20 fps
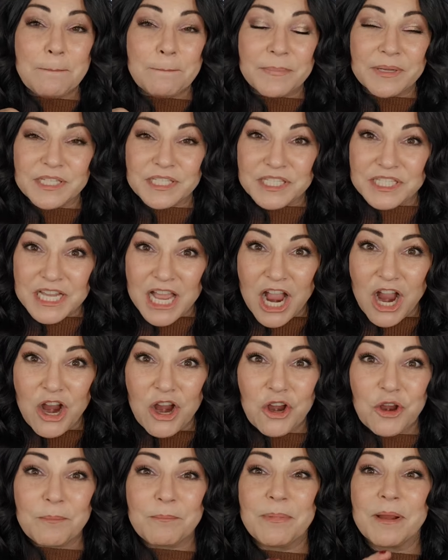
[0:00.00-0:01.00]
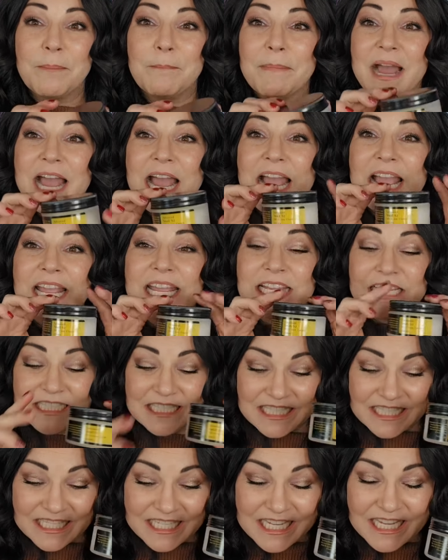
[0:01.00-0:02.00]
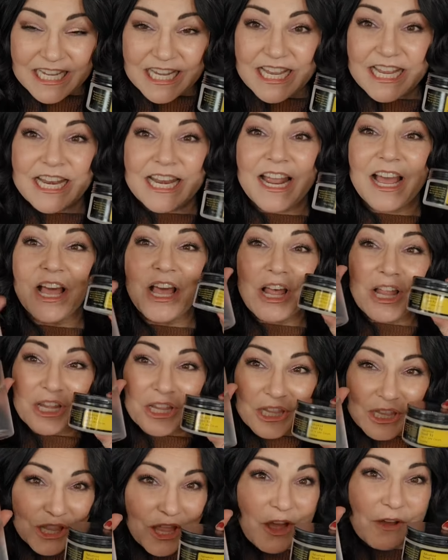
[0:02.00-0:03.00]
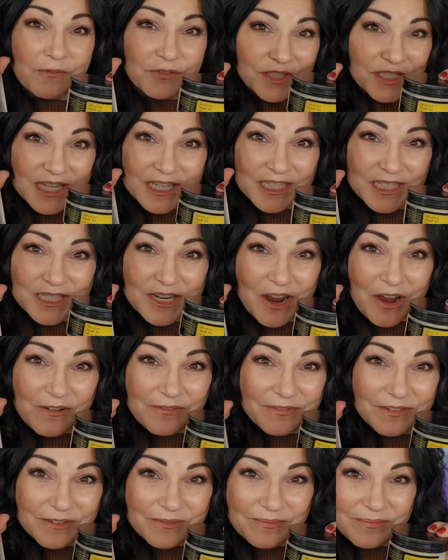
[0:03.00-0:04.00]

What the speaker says: bizarre, but my skin loves this stuff.